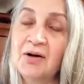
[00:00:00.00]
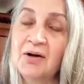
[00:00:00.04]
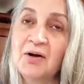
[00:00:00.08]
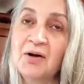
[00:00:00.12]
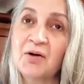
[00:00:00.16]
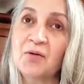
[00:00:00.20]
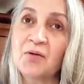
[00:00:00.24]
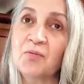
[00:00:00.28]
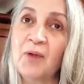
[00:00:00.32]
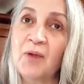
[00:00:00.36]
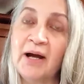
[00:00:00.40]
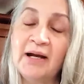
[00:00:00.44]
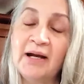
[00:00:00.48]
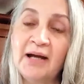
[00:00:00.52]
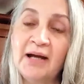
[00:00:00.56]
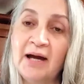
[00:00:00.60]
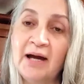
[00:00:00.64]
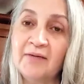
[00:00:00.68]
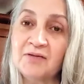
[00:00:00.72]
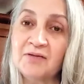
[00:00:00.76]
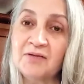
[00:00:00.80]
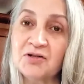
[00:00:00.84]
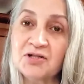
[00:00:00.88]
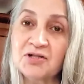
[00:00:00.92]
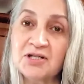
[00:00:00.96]
right
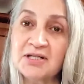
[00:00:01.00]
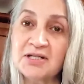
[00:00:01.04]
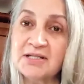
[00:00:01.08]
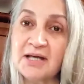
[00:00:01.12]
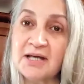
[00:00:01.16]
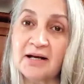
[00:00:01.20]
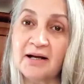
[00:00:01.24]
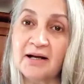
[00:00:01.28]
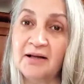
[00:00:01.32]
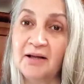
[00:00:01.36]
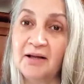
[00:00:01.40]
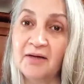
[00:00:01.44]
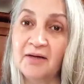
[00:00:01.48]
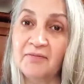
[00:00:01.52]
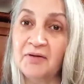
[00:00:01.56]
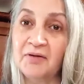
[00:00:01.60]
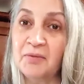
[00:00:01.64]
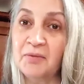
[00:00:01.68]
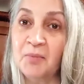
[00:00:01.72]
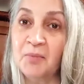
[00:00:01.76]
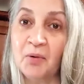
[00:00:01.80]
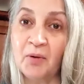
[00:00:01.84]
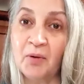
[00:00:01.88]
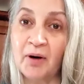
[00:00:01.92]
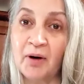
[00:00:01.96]
after she said, I love
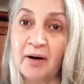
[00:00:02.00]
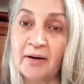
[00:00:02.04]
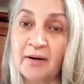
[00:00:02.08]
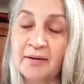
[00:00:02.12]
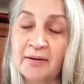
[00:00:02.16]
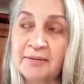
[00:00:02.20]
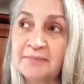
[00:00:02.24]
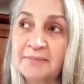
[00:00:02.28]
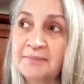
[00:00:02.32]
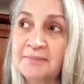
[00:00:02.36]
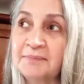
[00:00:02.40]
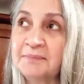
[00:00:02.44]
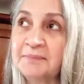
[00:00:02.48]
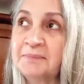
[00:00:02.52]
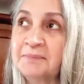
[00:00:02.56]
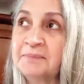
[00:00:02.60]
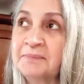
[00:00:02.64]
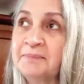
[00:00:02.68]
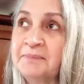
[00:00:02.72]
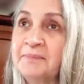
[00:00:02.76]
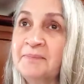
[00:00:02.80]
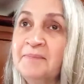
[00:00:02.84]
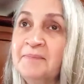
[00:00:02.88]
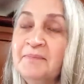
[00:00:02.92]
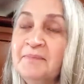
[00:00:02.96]
you more,
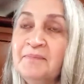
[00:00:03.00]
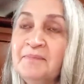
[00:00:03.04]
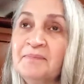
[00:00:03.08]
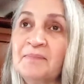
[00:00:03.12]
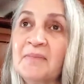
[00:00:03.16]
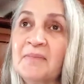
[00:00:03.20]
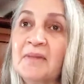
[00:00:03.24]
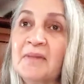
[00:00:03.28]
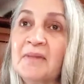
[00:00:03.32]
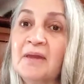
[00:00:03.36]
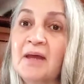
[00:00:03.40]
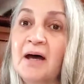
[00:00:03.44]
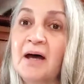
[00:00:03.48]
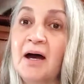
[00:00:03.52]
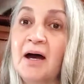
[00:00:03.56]
I